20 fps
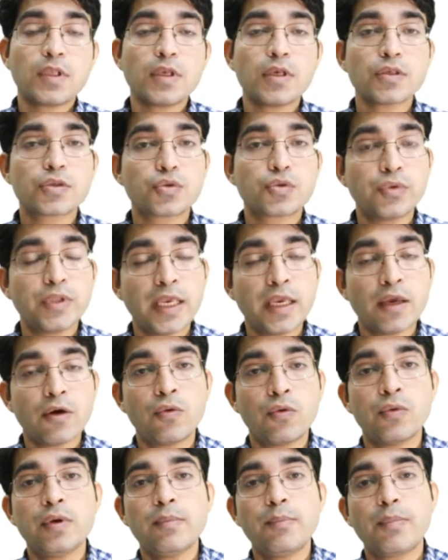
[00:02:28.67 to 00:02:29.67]
So they
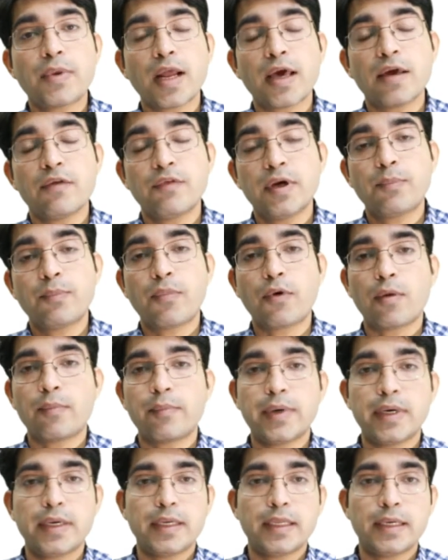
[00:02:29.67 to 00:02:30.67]
own private
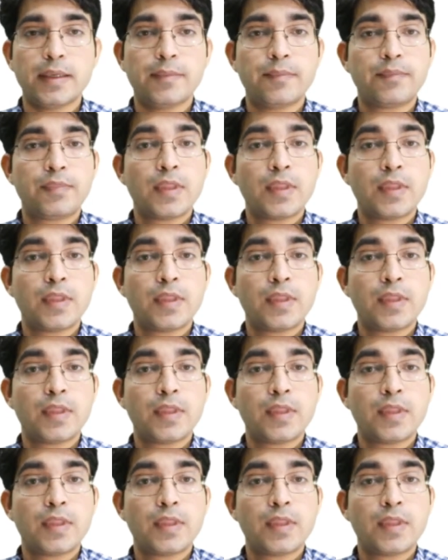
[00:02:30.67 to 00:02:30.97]
property.